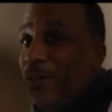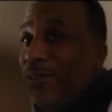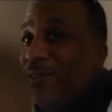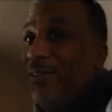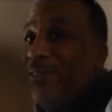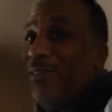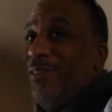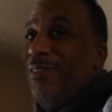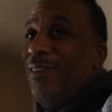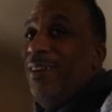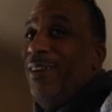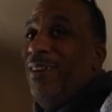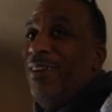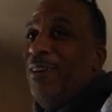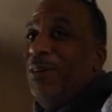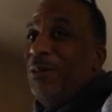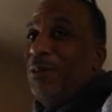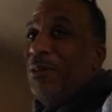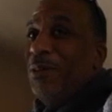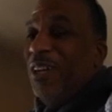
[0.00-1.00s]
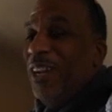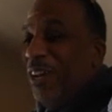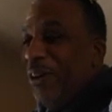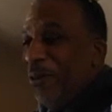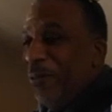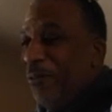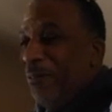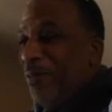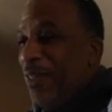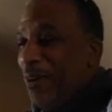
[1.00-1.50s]
which, you
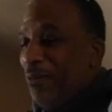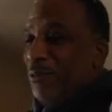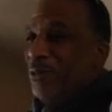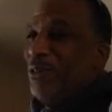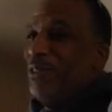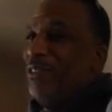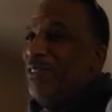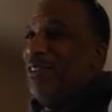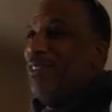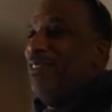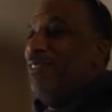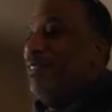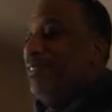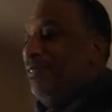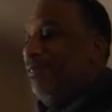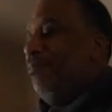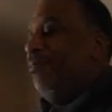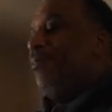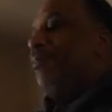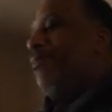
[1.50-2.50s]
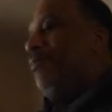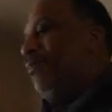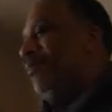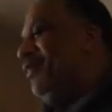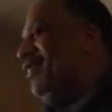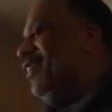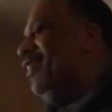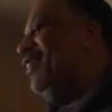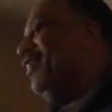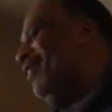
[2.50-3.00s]
know, that was. A,
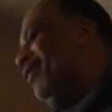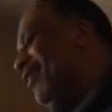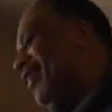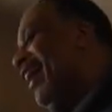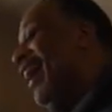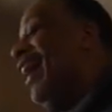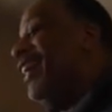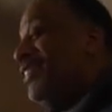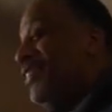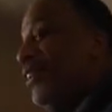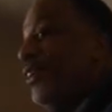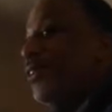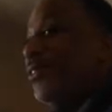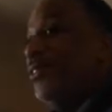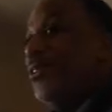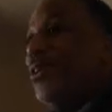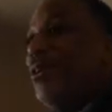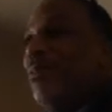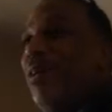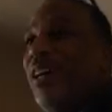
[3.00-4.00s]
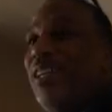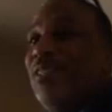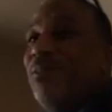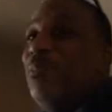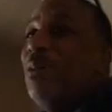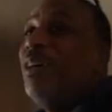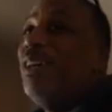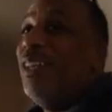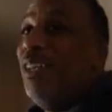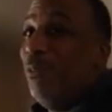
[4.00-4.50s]
I saw the termites,
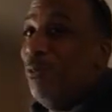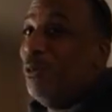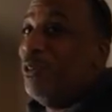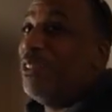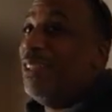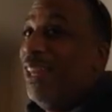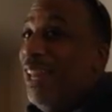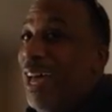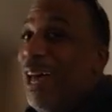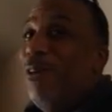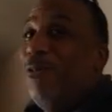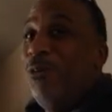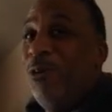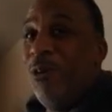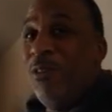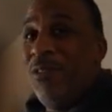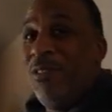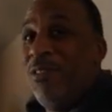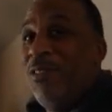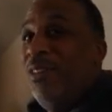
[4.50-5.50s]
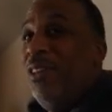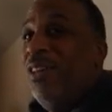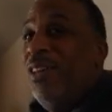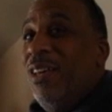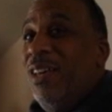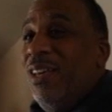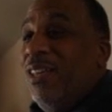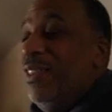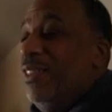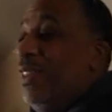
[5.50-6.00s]
but it was a lot worse
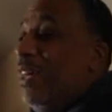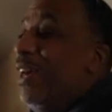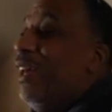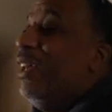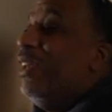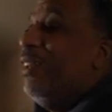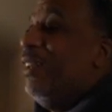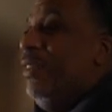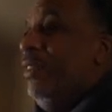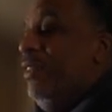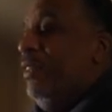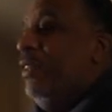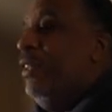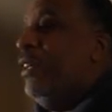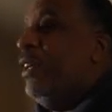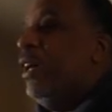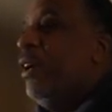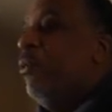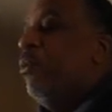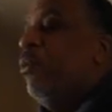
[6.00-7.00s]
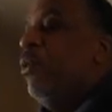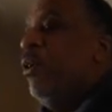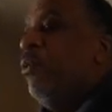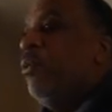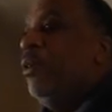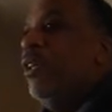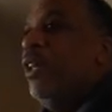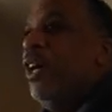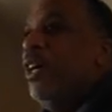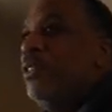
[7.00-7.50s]
than than I,
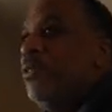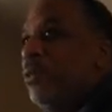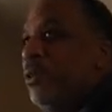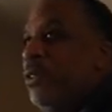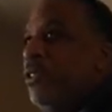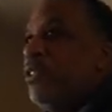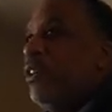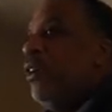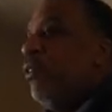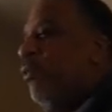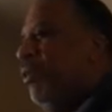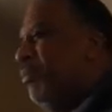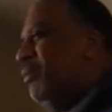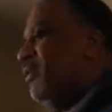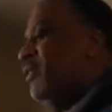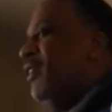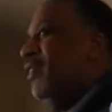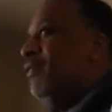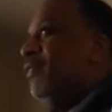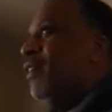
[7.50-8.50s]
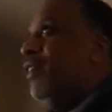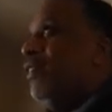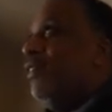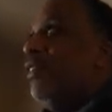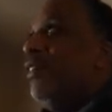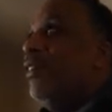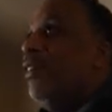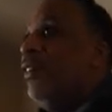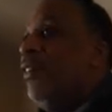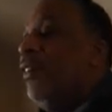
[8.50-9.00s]
probably realized. When you start ripping stuff out,
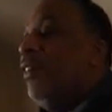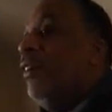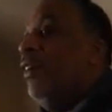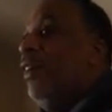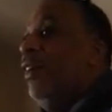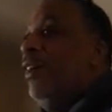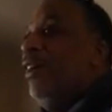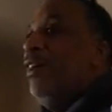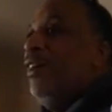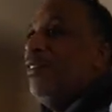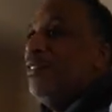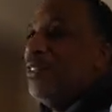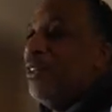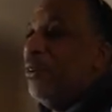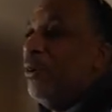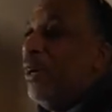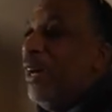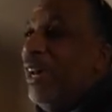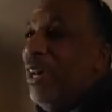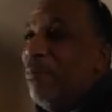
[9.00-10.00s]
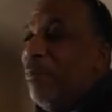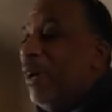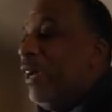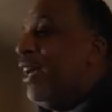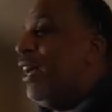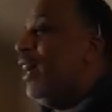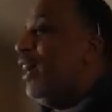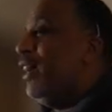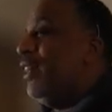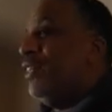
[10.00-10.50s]
you're like, oh. So I had my
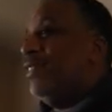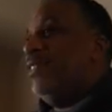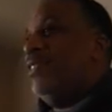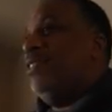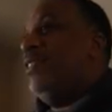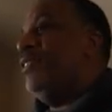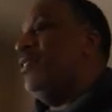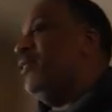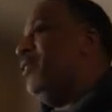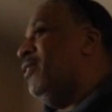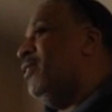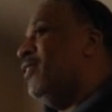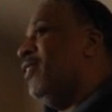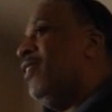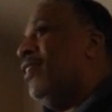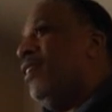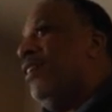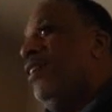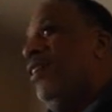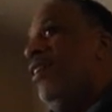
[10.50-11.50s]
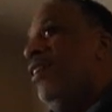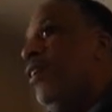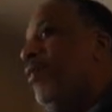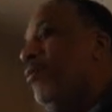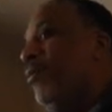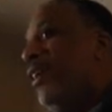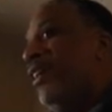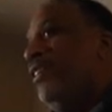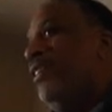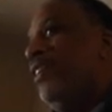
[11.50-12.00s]
guy, you know, he's like, you
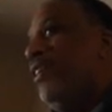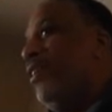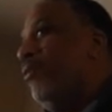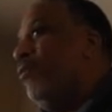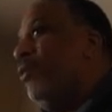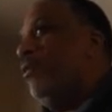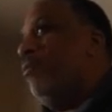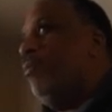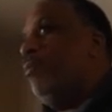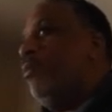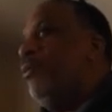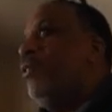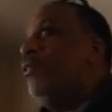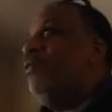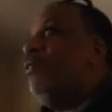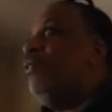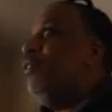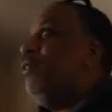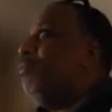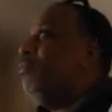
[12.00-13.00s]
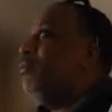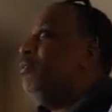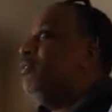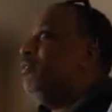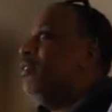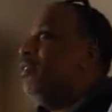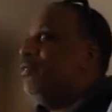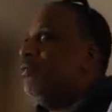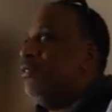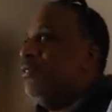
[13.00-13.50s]
know, I, I, I went pretty far
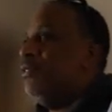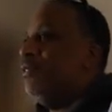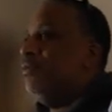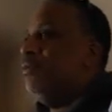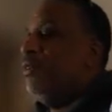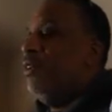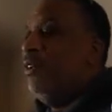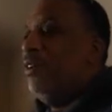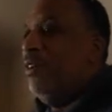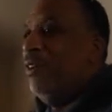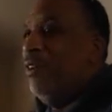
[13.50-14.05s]
pulling off the